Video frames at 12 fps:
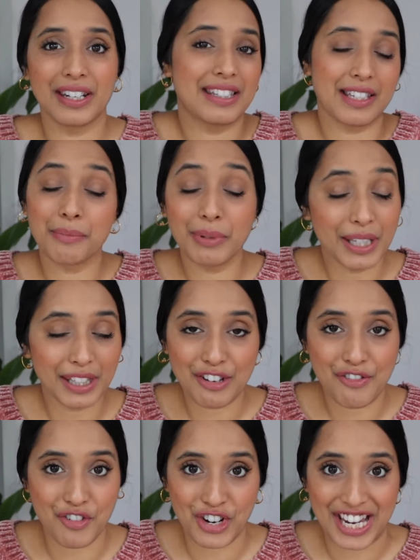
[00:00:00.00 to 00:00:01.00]
It's completely
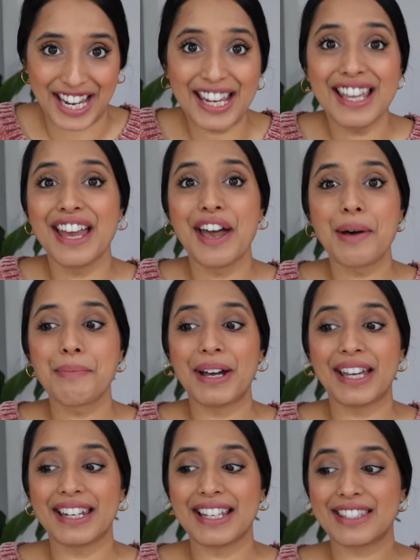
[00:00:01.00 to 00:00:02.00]
free,
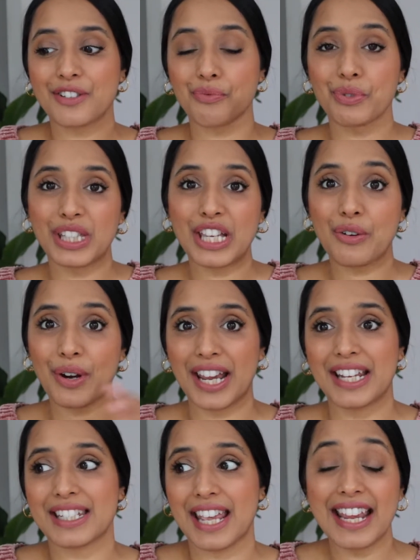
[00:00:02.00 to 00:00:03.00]
but it's a really
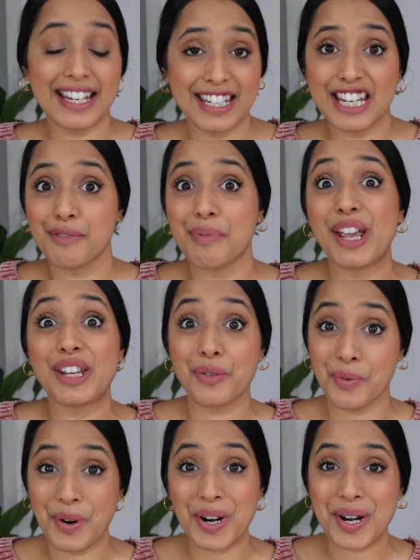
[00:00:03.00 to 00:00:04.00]
great 18-page
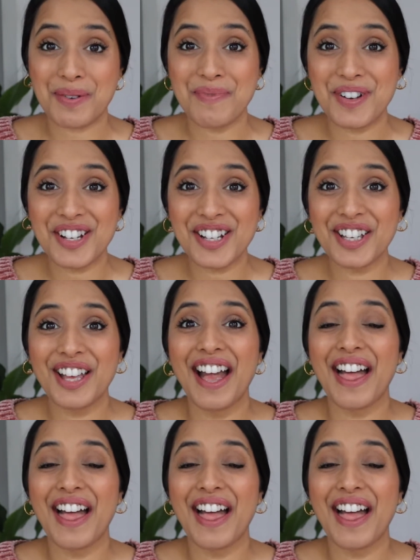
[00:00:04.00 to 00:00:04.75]
workbook